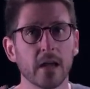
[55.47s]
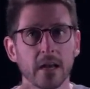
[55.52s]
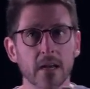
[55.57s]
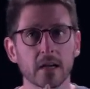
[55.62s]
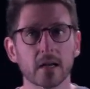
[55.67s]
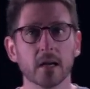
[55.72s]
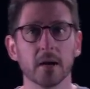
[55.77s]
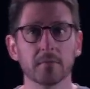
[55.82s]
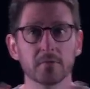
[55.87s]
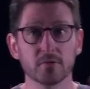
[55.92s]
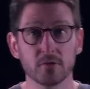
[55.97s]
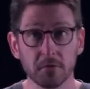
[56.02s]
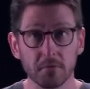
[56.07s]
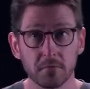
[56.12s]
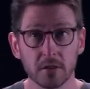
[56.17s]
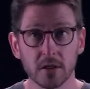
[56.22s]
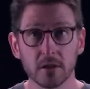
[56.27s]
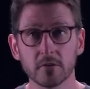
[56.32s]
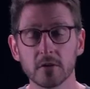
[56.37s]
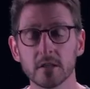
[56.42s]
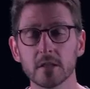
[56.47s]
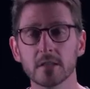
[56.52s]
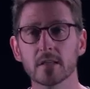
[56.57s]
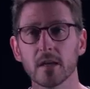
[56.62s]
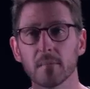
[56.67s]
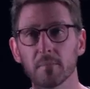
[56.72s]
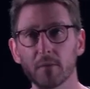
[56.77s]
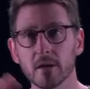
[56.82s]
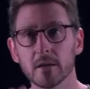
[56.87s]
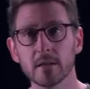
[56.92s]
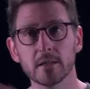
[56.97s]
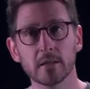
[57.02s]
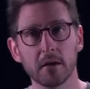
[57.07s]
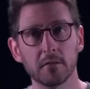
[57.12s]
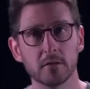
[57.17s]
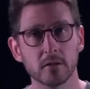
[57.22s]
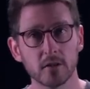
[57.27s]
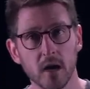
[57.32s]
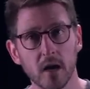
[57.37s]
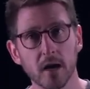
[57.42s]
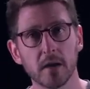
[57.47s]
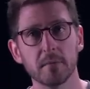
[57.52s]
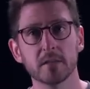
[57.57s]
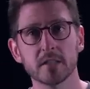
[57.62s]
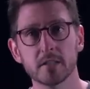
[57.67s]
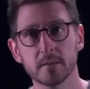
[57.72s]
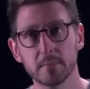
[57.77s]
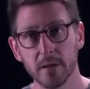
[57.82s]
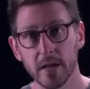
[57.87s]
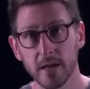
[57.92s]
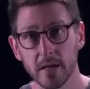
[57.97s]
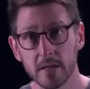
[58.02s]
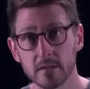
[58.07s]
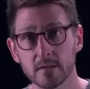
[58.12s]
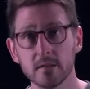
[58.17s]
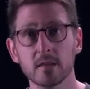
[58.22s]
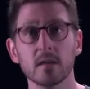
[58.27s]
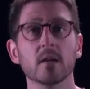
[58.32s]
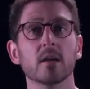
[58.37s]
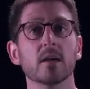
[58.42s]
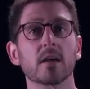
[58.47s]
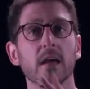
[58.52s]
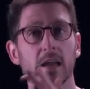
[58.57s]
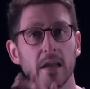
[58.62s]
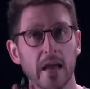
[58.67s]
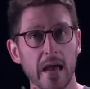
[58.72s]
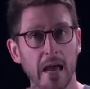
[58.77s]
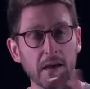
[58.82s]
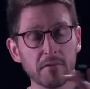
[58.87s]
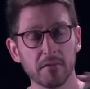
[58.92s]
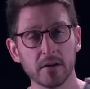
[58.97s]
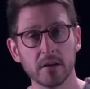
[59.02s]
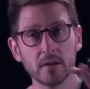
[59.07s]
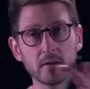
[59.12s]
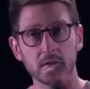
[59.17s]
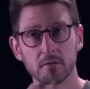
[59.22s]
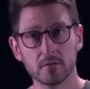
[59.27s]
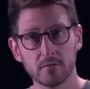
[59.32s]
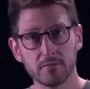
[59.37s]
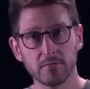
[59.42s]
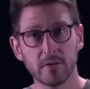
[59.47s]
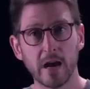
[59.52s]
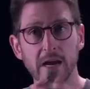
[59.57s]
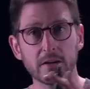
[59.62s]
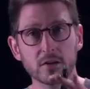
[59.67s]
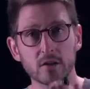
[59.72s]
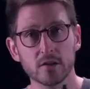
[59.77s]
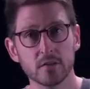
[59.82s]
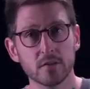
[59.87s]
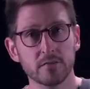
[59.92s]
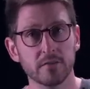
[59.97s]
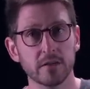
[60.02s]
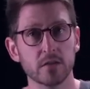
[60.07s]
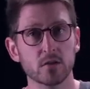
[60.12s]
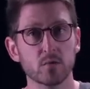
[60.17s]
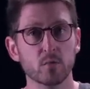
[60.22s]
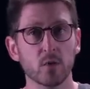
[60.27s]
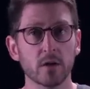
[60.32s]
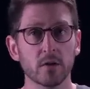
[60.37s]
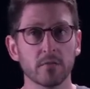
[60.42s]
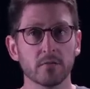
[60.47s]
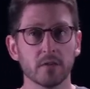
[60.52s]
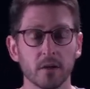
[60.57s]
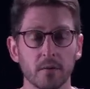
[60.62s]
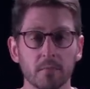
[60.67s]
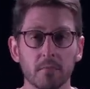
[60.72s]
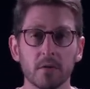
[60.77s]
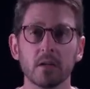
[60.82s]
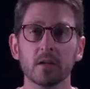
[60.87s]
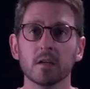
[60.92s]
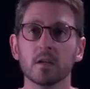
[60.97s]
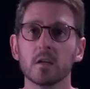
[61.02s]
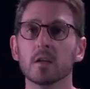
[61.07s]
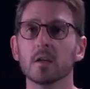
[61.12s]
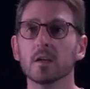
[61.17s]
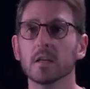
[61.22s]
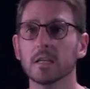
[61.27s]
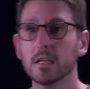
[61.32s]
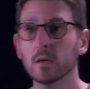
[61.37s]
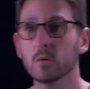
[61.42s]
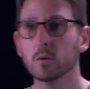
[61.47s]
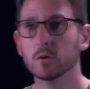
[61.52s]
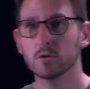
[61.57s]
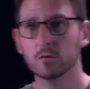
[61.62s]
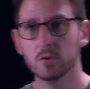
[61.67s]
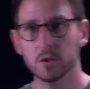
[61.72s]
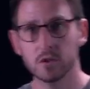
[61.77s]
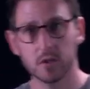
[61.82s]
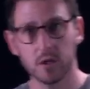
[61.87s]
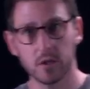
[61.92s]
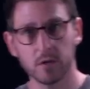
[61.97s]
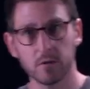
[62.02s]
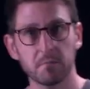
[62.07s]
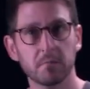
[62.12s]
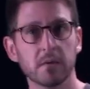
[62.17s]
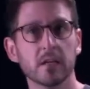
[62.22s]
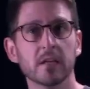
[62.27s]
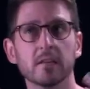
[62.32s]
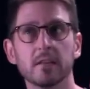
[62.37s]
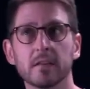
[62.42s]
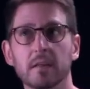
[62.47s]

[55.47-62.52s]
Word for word: And it comes from literally separating out time and space and having fractions of each one of them equal to each other, meaning